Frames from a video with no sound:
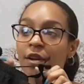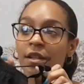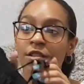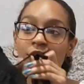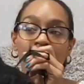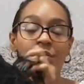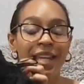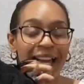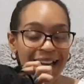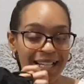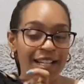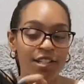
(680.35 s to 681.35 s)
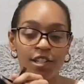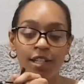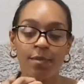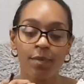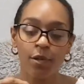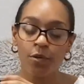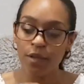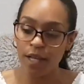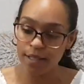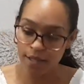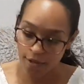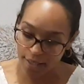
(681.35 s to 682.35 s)
front, so you can actually pull
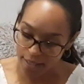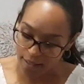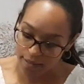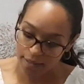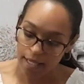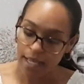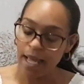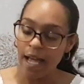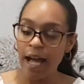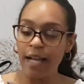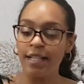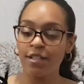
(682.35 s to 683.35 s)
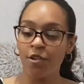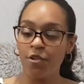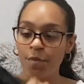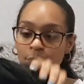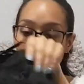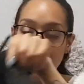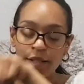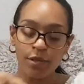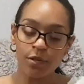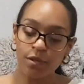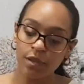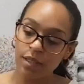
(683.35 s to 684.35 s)
that tighter. And it's got the
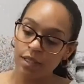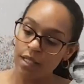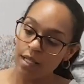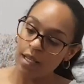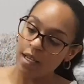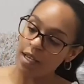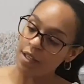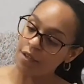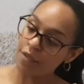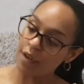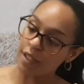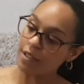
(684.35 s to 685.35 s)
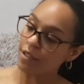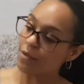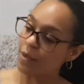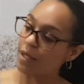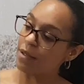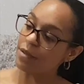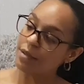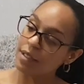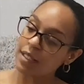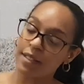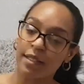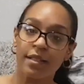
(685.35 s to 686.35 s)
panel at the front as well,
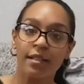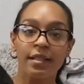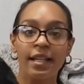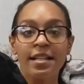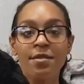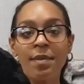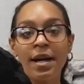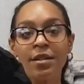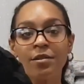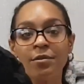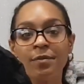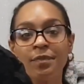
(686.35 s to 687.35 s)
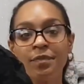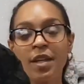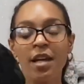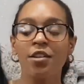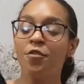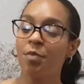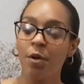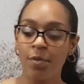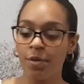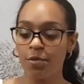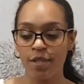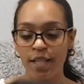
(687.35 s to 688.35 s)
like the lace panel. You've
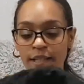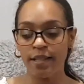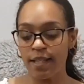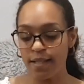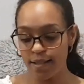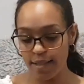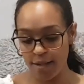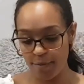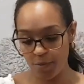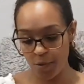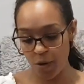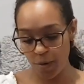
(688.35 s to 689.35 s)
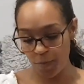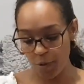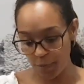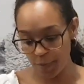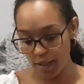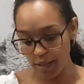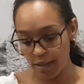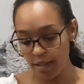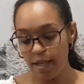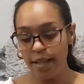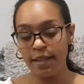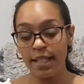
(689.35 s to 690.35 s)
probably all seen these, they're quite popular.
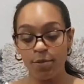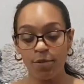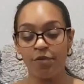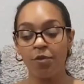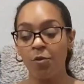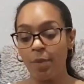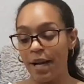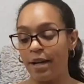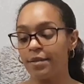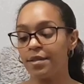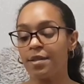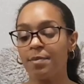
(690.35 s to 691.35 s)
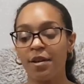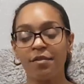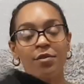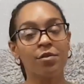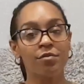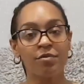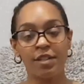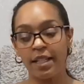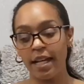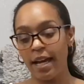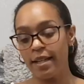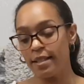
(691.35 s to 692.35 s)
These were four pounds, but I thought
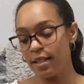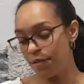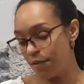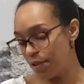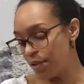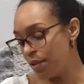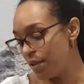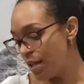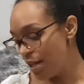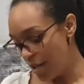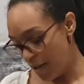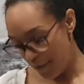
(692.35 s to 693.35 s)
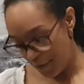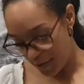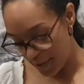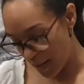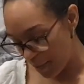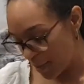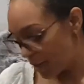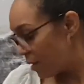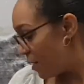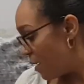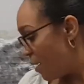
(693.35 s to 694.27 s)
really handy for, for summer.